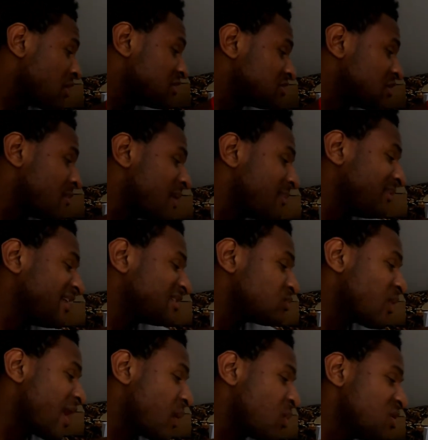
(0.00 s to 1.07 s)
So maybe that's
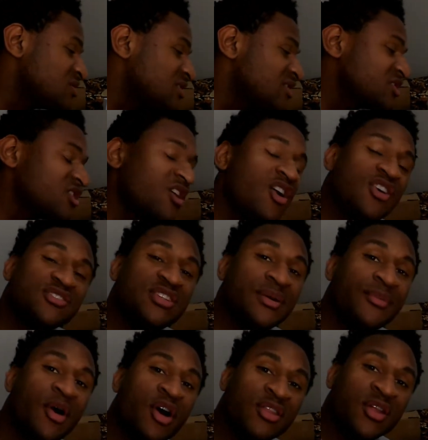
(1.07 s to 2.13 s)
why it wasn't charged
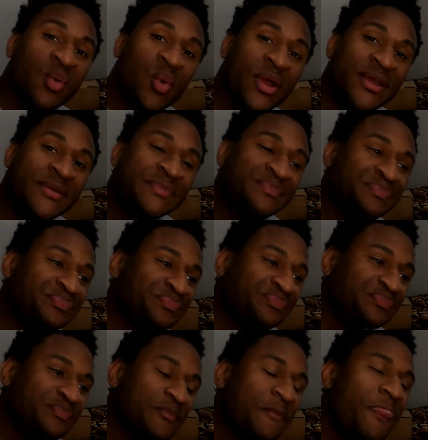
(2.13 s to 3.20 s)
up all the way.
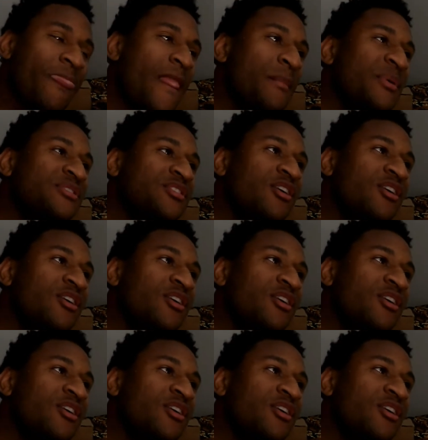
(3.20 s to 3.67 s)
But